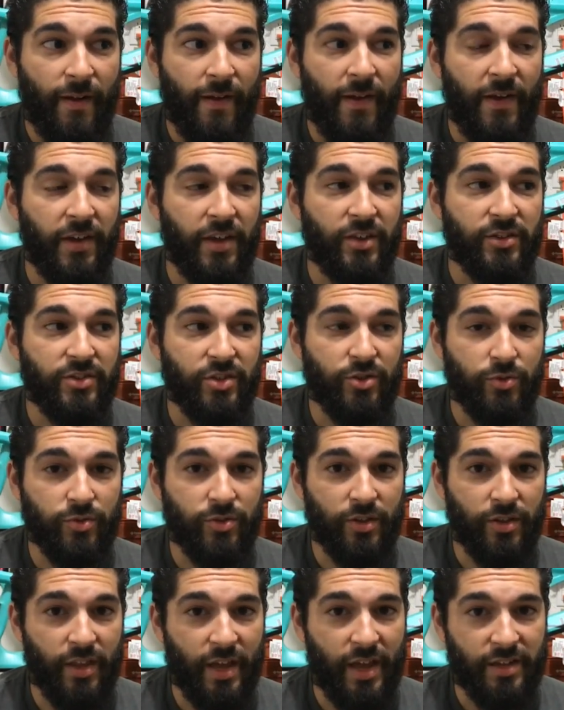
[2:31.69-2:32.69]
I guess this was
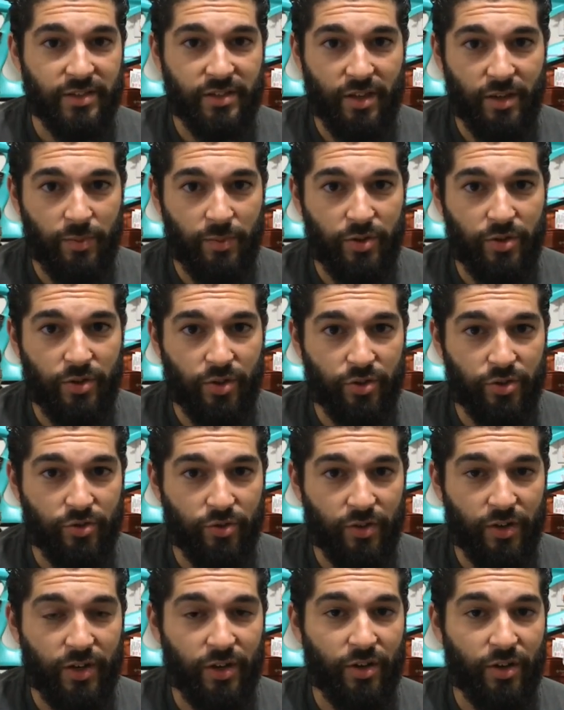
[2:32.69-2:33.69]
the last time he took a
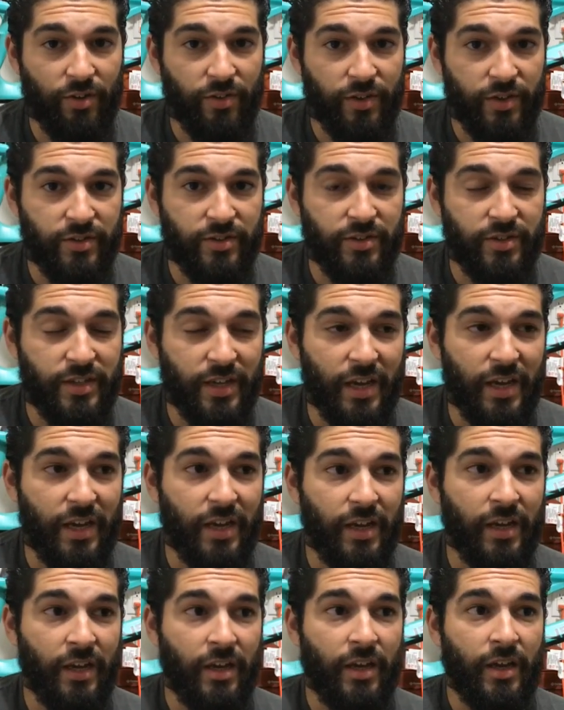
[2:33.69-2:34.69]
drink on this
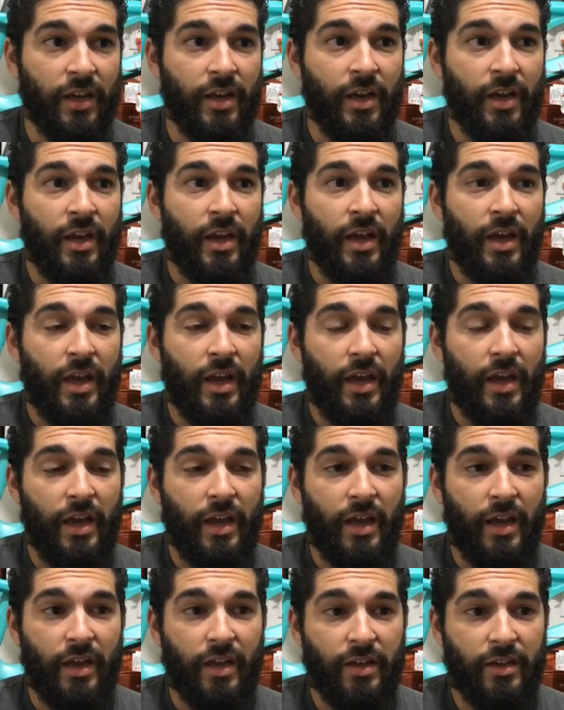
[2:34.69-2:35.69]
day,
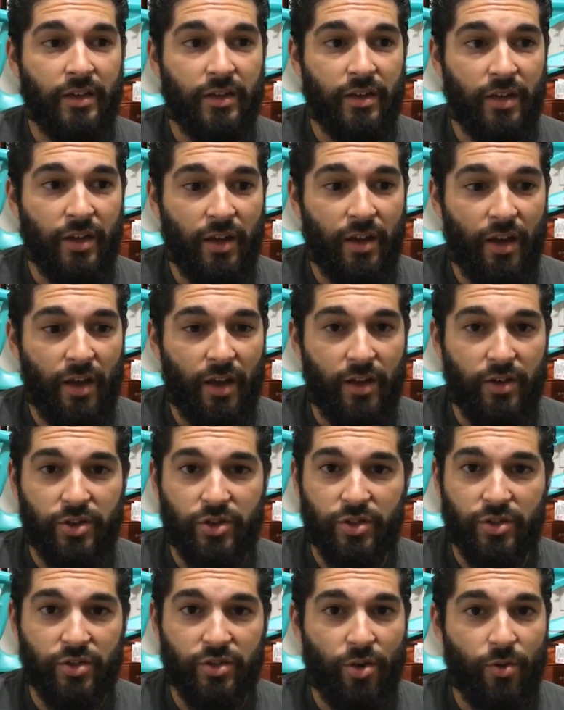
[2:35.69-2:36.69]
and it
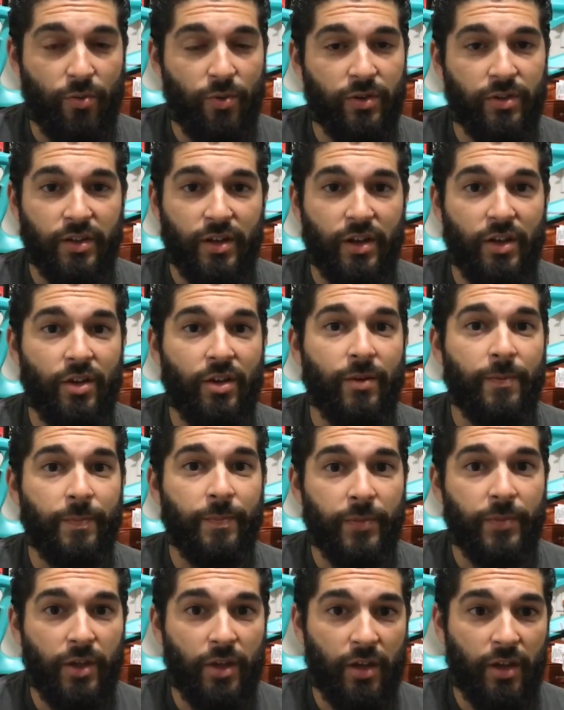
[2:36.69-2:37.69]
just all went to hell.
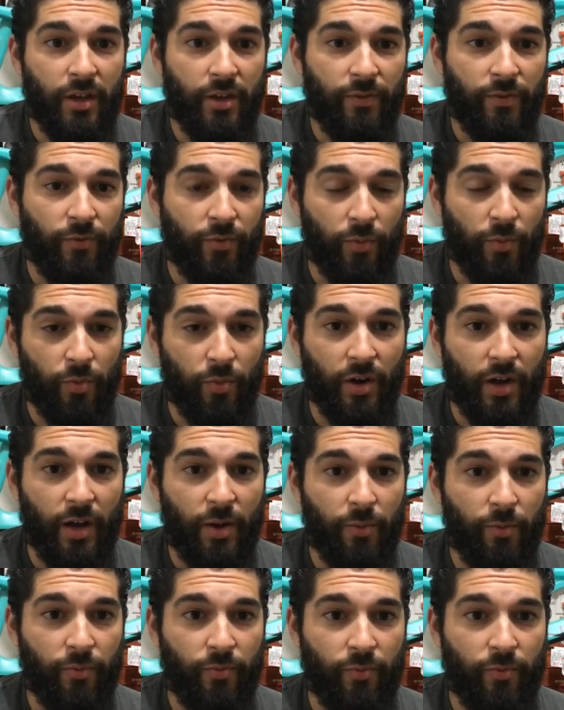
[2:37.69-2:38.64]
And from what I